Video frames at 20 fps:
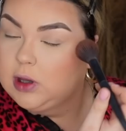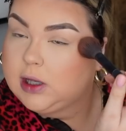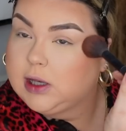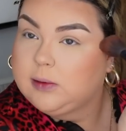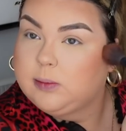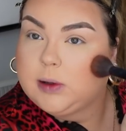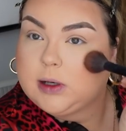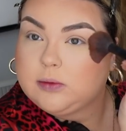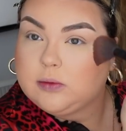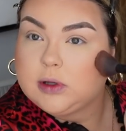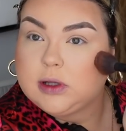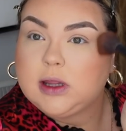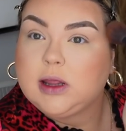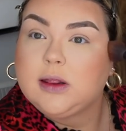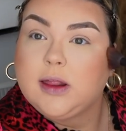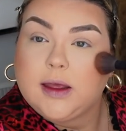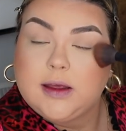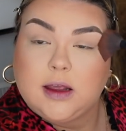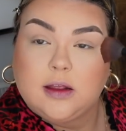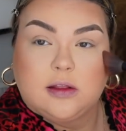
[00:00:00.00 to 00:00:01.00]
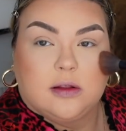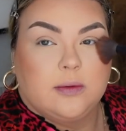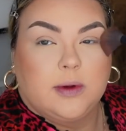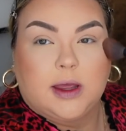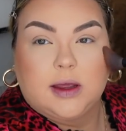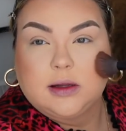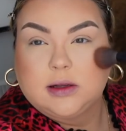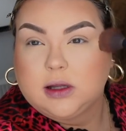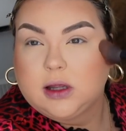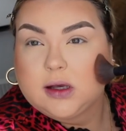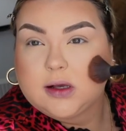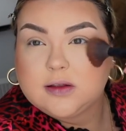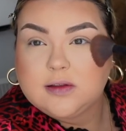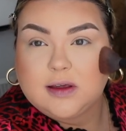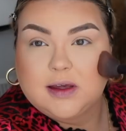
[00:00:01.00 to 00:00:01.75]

And I've been really liking the way it looks.